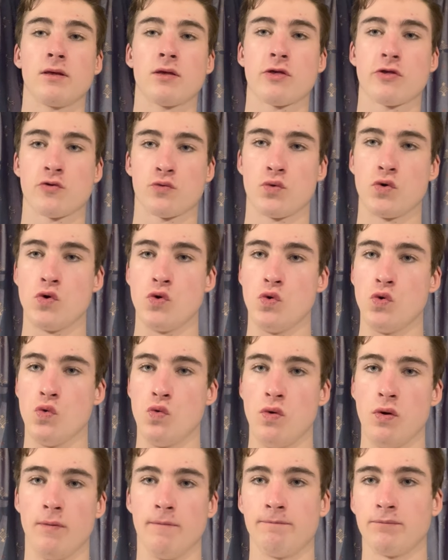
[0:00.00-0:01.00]

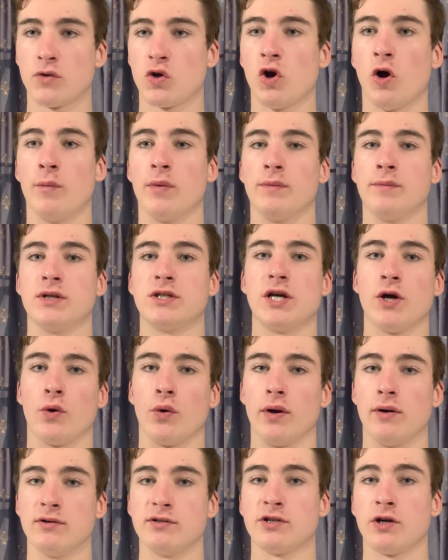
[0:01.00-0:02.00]
through common
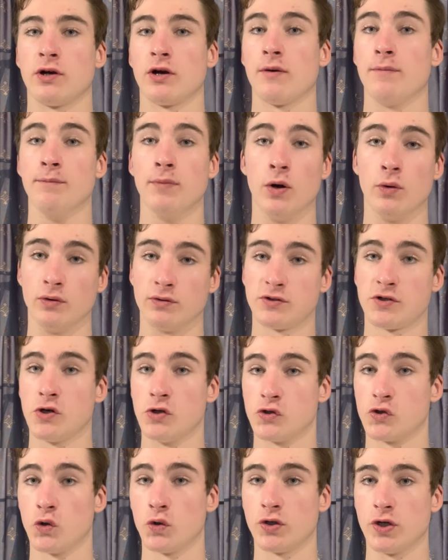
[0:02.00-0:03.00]
materials and components
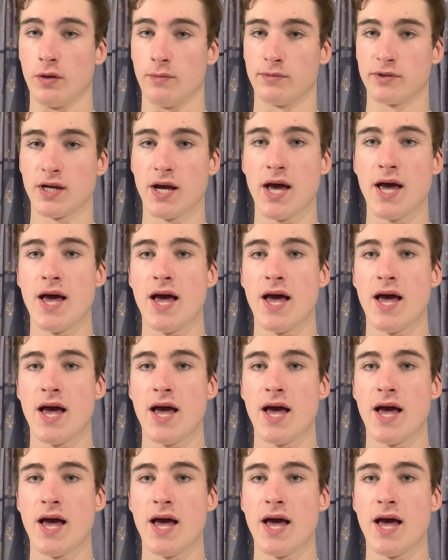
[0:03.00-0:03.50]
consortiums.